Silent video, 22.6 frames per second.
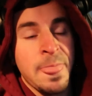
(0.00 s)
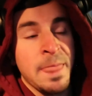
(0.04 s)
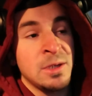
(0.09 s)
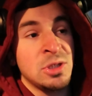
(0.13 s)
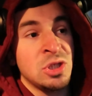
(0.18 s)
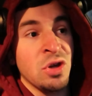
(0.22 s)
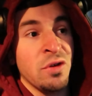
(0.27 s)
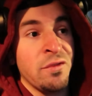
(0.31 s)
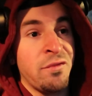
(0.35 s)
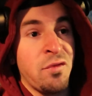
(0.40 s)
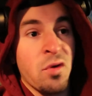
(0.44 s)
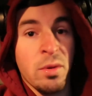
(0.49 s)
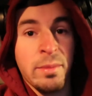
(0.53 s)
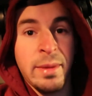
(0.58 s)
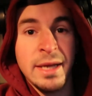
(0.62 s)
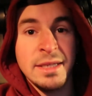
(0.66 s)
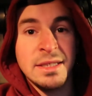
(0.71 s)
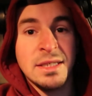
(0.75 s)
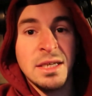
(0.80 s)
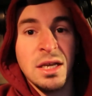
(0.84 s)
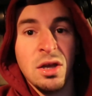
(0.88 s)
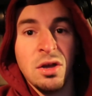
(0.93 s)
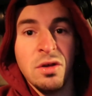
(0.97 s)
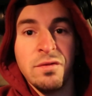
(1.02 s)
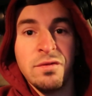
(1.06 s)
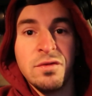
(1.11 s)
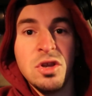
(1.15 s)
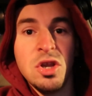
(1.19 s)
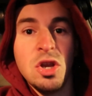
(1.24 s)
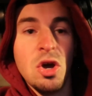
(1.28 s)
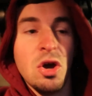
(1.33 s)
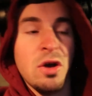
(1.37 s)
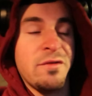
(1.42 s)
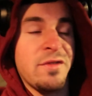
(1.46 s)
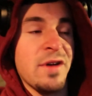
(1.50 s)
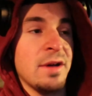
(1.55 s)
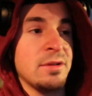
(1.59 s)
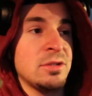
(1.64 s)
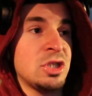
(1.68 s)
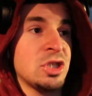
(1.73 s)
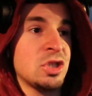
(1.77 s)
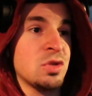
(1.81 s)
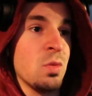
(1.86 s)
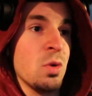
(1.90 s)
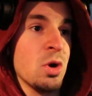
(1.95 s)
So for myself, you know, if I
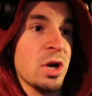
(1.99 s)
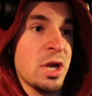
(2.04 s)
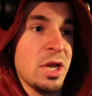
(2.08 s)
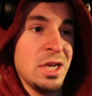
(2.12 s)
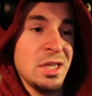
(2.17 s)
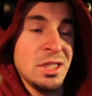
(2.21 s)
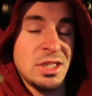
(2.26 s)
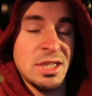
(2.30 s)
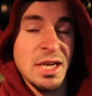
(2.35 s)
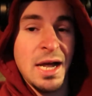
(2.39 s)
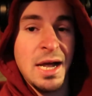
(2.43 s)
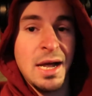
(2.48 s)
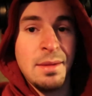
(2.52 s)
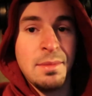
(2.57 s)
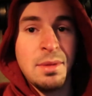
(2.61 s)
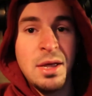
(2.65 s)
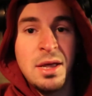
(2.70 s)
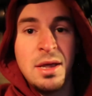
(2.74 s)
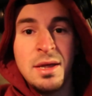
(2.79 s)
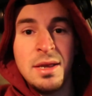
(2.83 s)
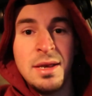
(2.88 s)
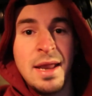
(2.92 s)
was just working a job,